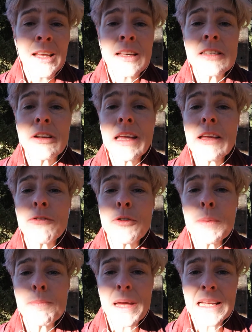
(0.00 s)
So if
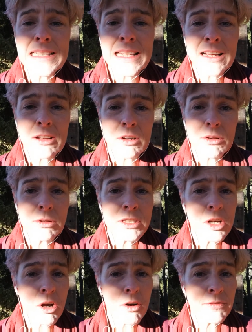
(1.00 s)
we base our
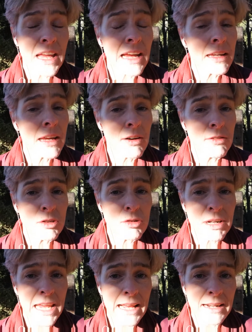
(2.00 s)
goals off our
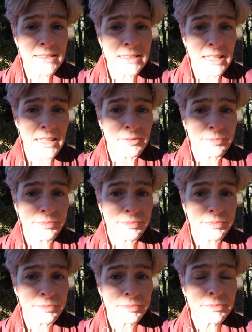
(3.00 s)
current reality,
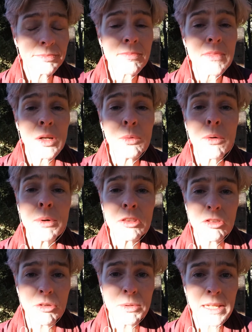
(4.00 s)
what
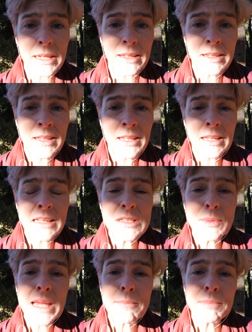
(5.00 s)
we're doing
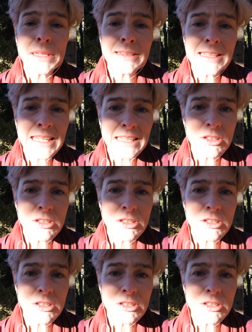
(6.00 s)
is we are building